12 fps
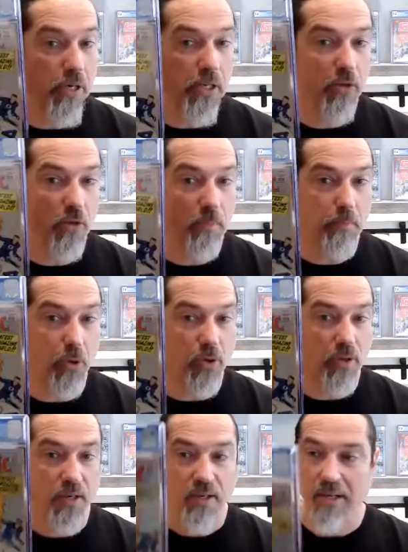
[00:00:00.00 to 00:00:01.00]
pretty good
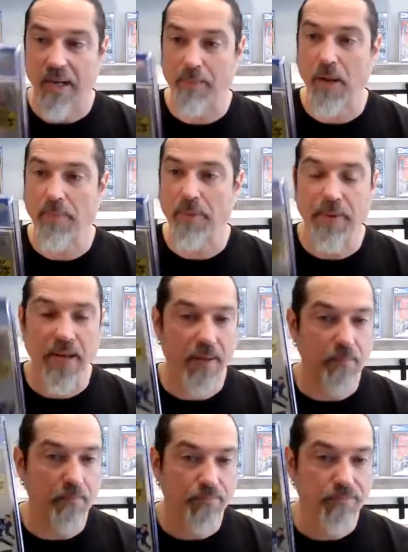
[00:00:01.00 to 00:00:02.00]
book. Probably
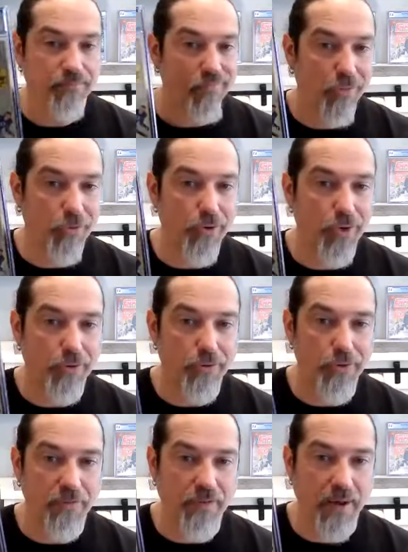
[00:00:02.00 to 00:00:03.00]
paid 30
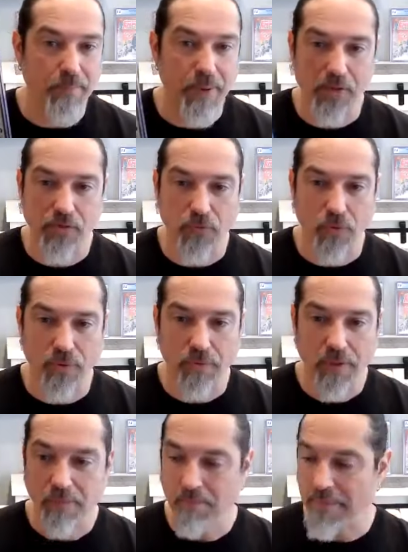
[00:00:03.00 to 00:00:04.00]
or 35 bucks
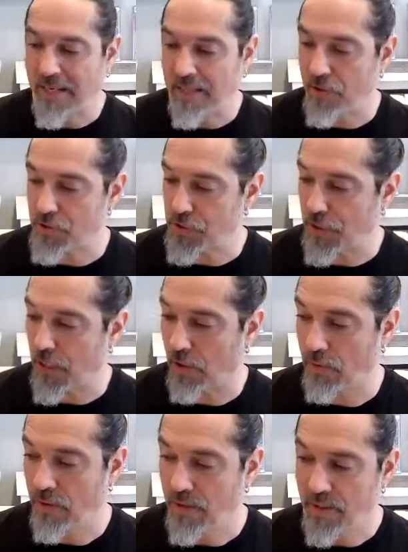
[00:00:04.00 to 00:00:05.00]
for many years
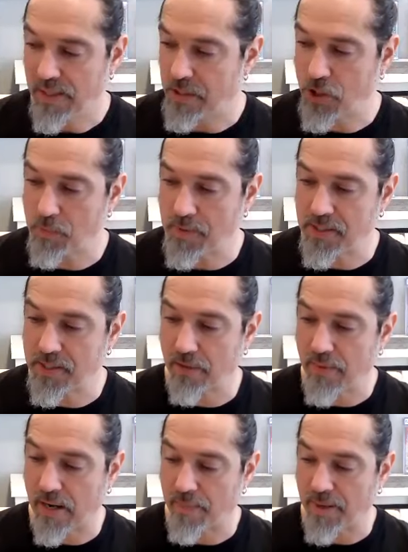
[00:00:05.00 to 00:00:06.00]
ago. It's just been
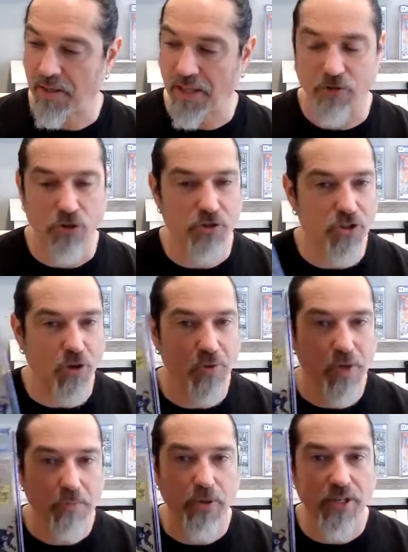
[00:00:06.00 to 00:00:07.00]
sitting around in my collection.
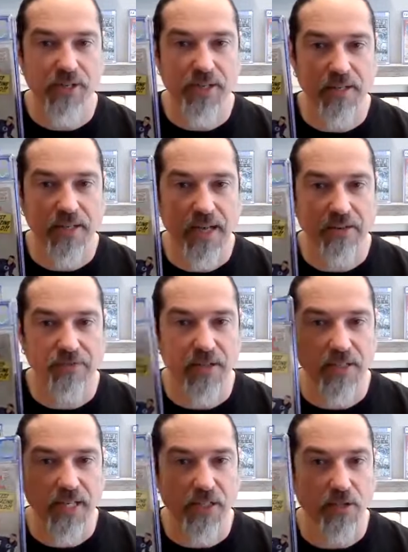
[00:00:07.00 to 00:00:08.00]
So pretty excited to have
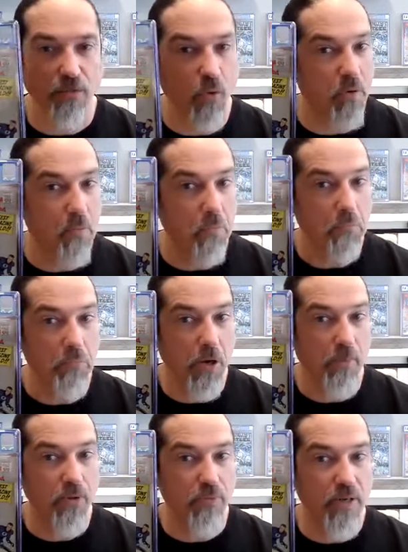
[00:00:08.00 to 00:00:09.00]
Fantastic Four
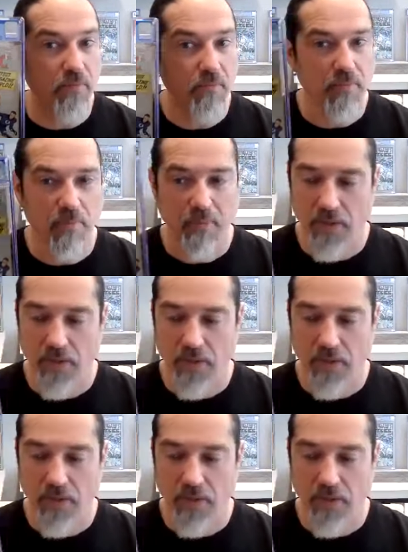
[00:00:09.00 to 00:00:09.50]
number three.